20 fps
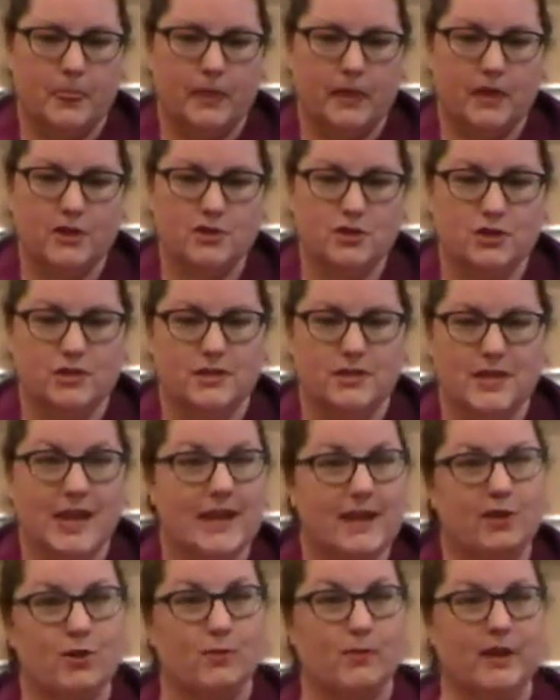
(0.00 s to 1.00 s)
can just
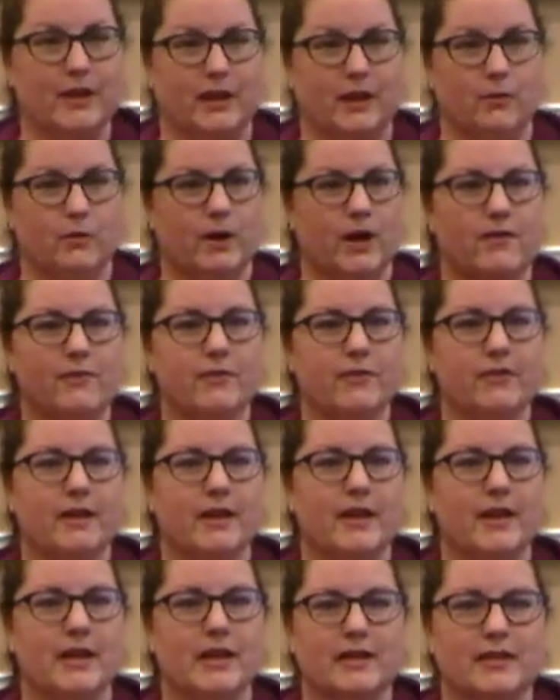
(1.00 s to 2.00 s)
take your money, whatever
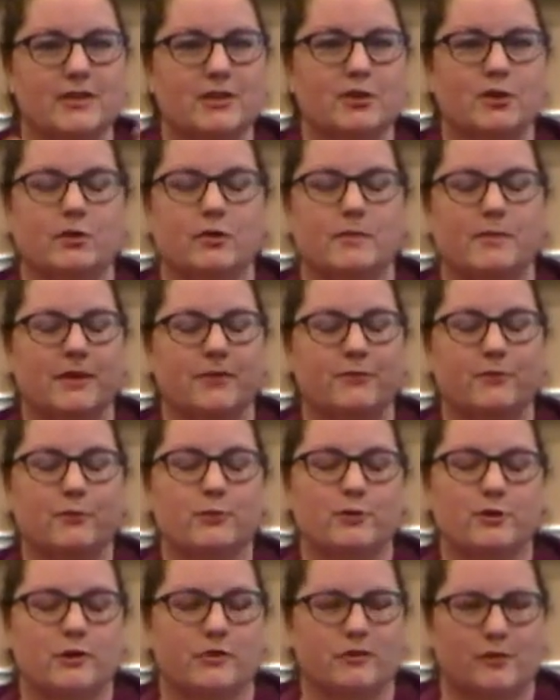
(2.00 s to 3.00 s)
they consider to be
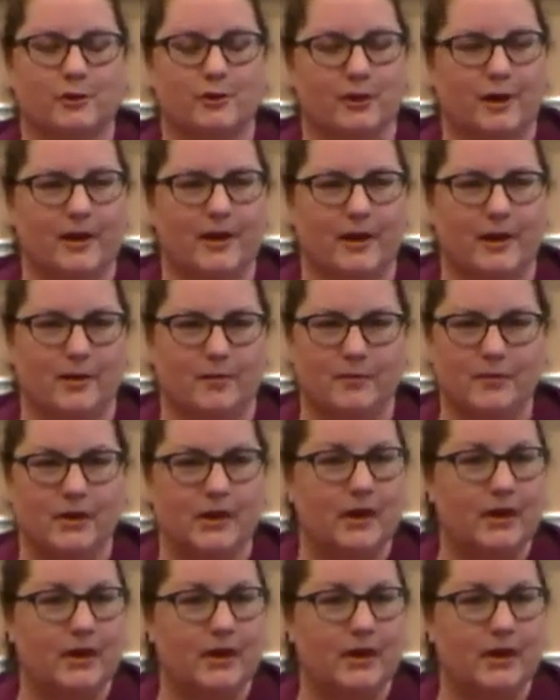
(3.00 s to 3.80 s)
fruits of the crime,